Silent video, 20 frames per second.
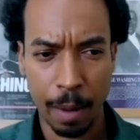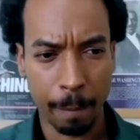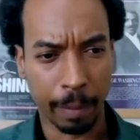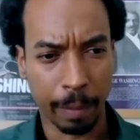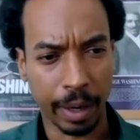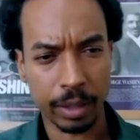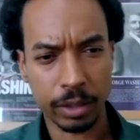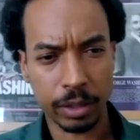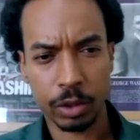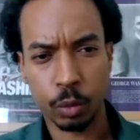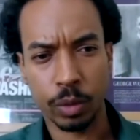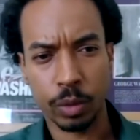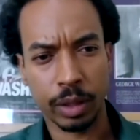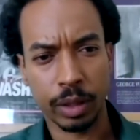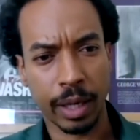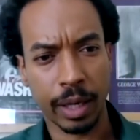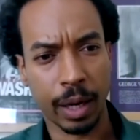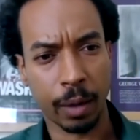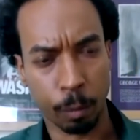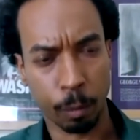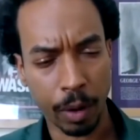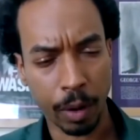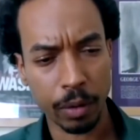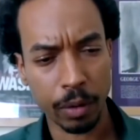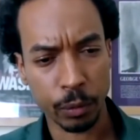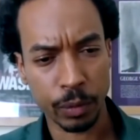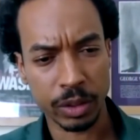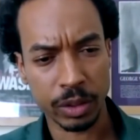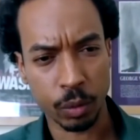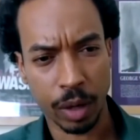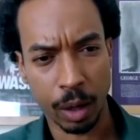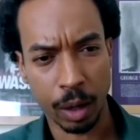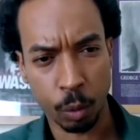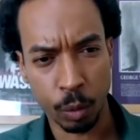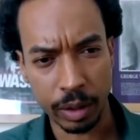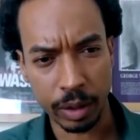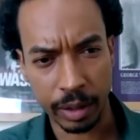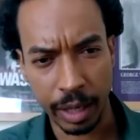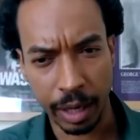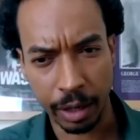But I just went down, part of the reason why I
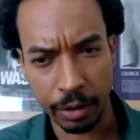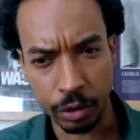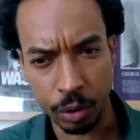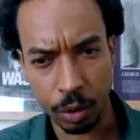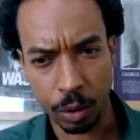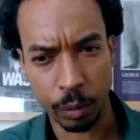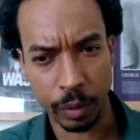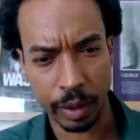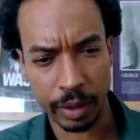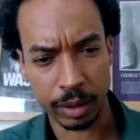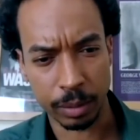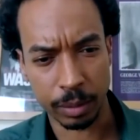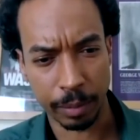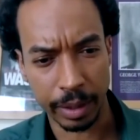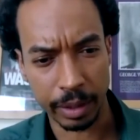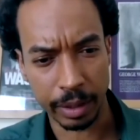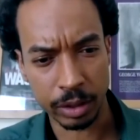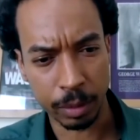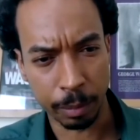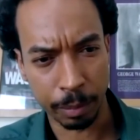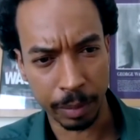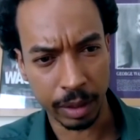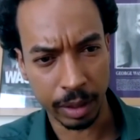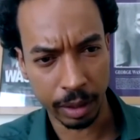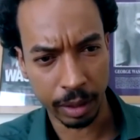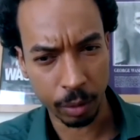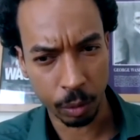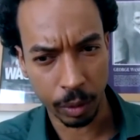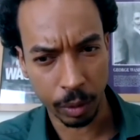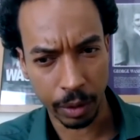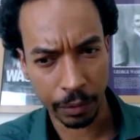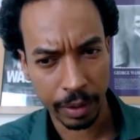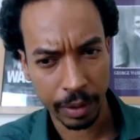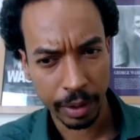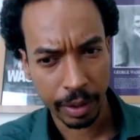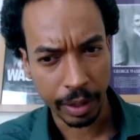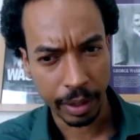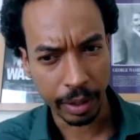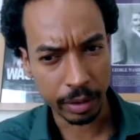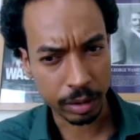went down your resumes to begin with
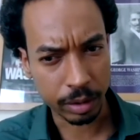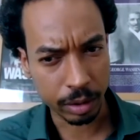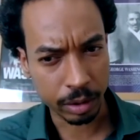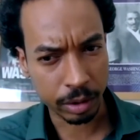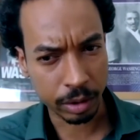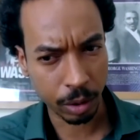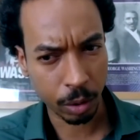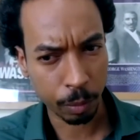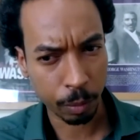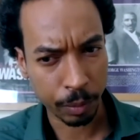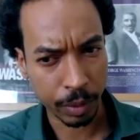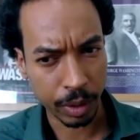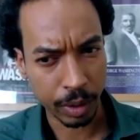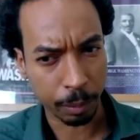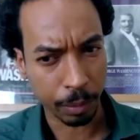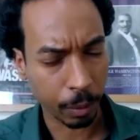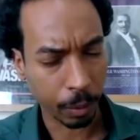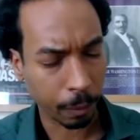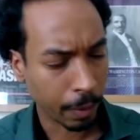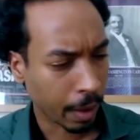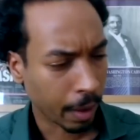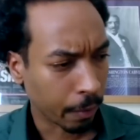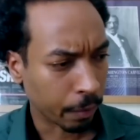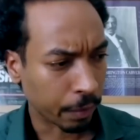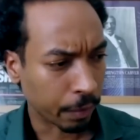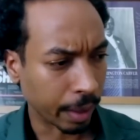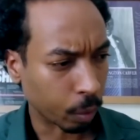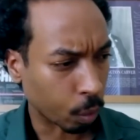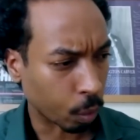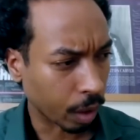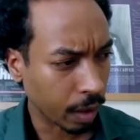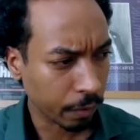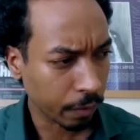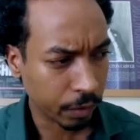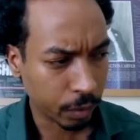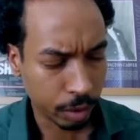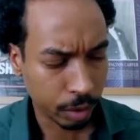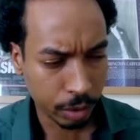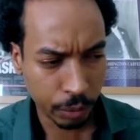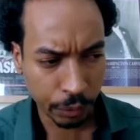is to show people that
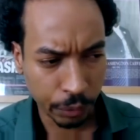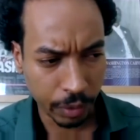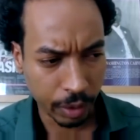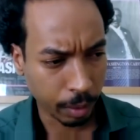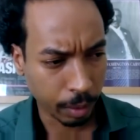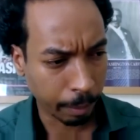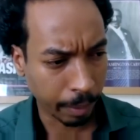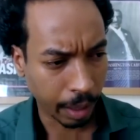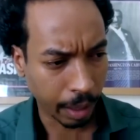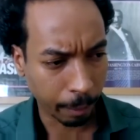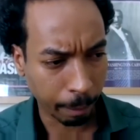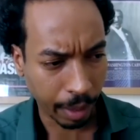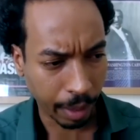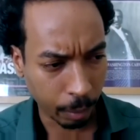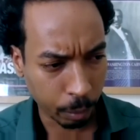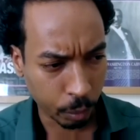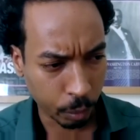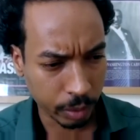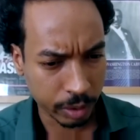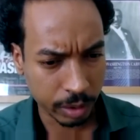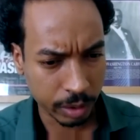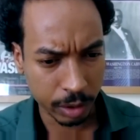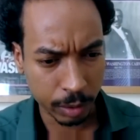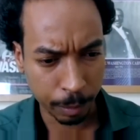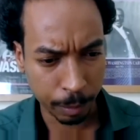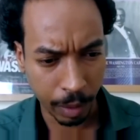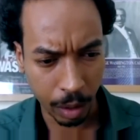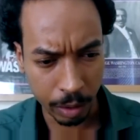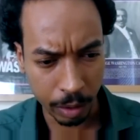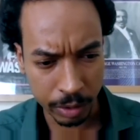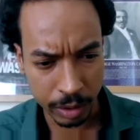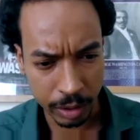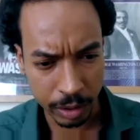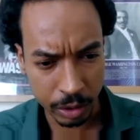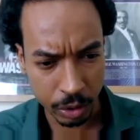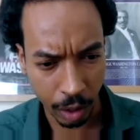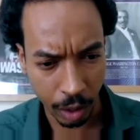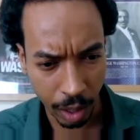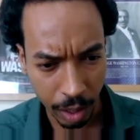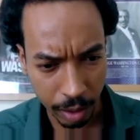wherever you think about Bob Woodson's
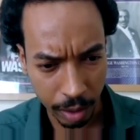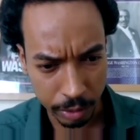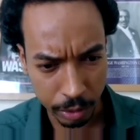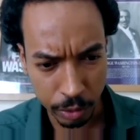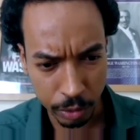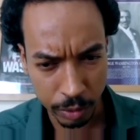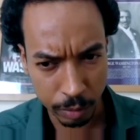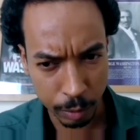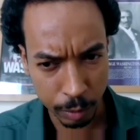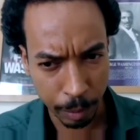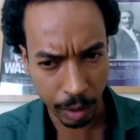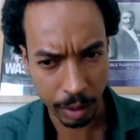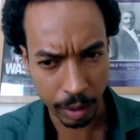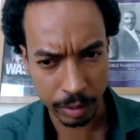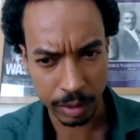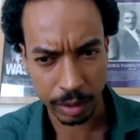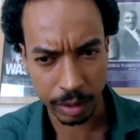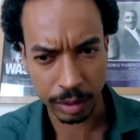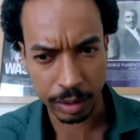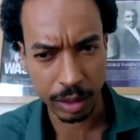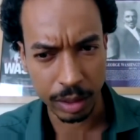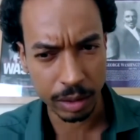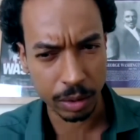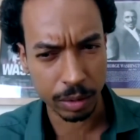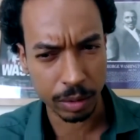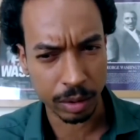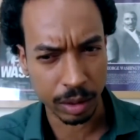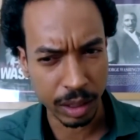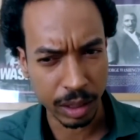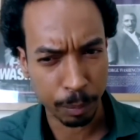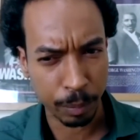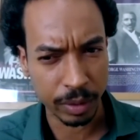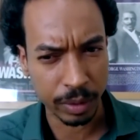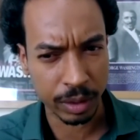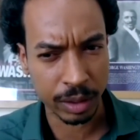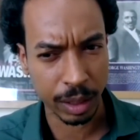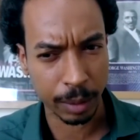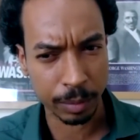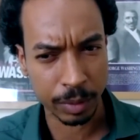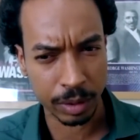politics or Hawk Newsome's politics, these are deep and
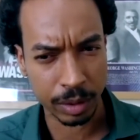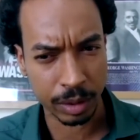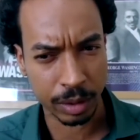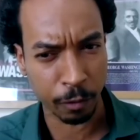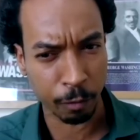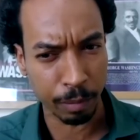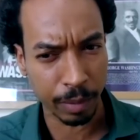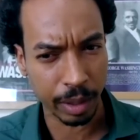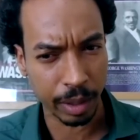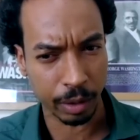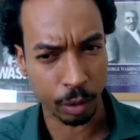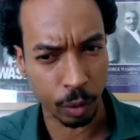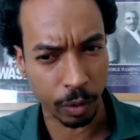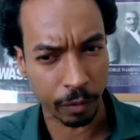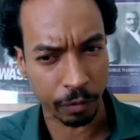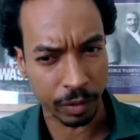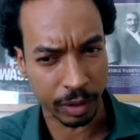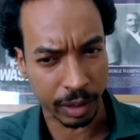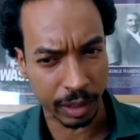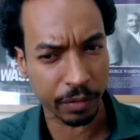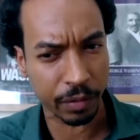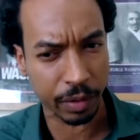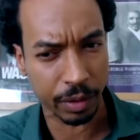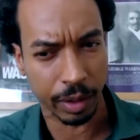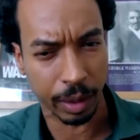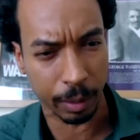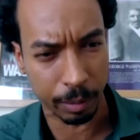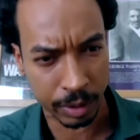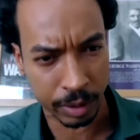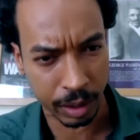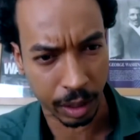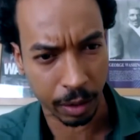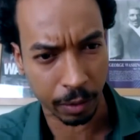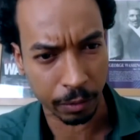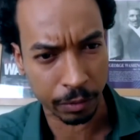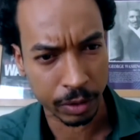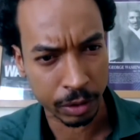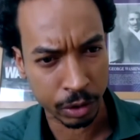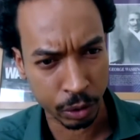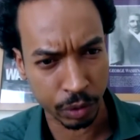substantive men who have given
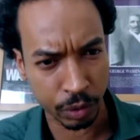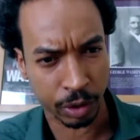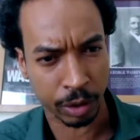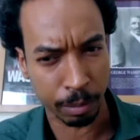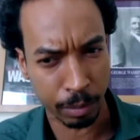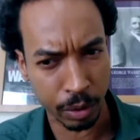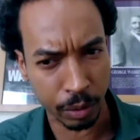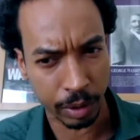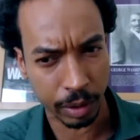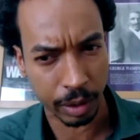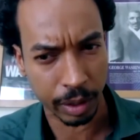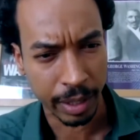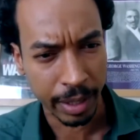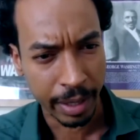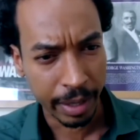themselves to the community.